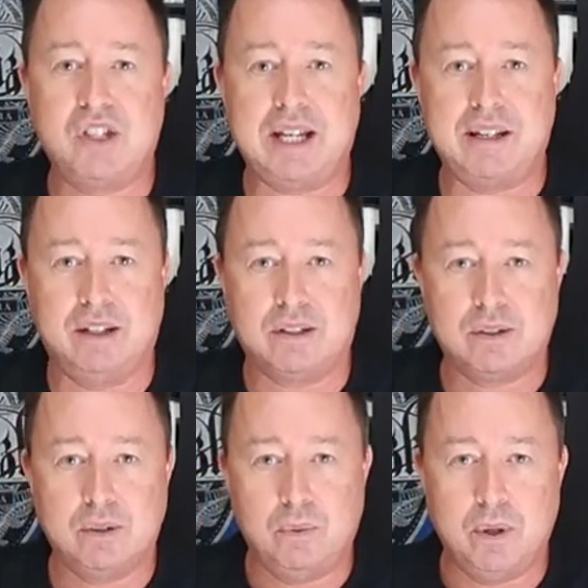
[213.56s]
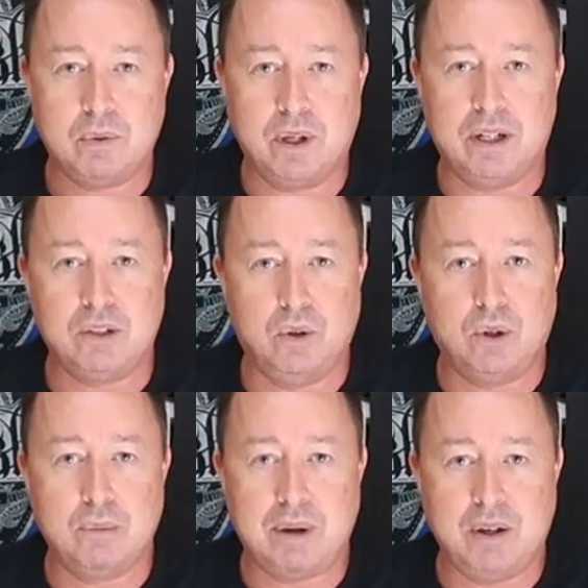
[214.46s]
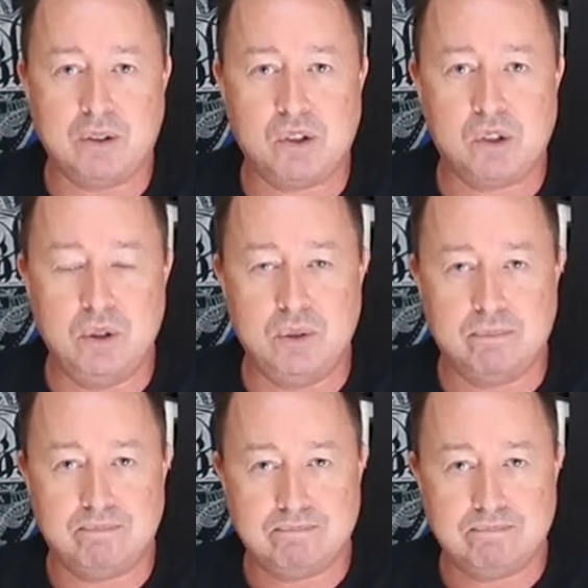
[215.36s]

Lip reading: Sickness, which we're going to talk about soon.